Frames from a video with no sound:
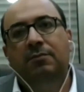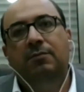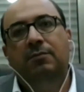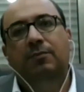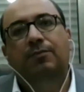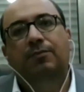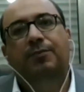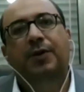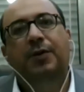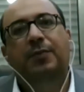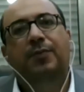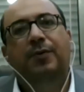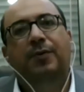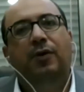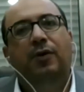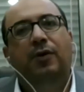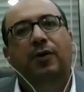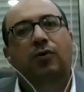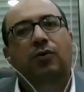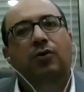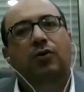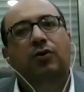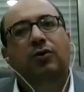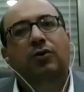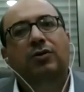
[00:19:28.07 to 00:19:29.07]
People who
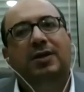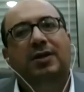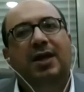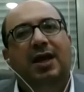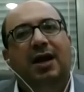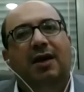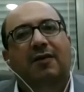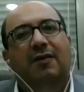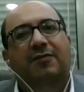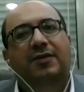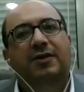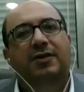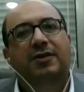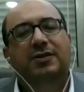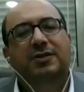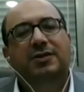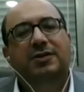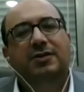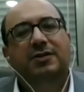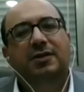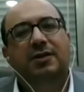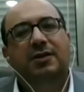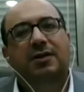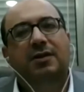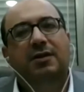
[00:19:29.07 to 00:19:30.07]
can't have this
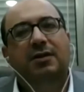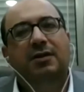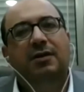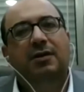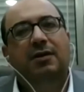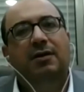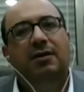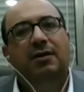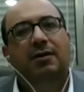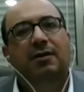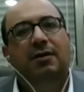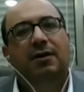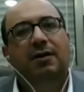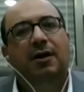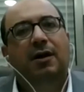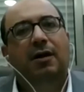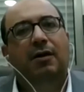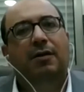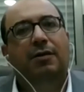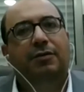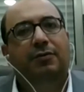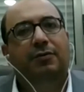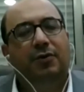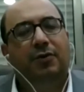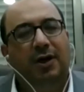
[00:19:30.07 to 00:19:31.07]

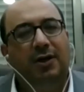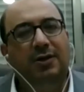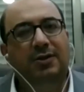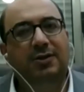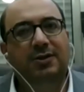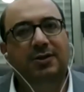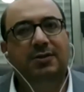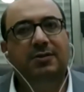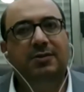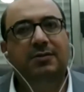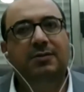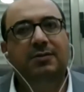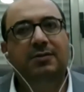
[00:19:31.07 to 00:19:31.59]
health rights,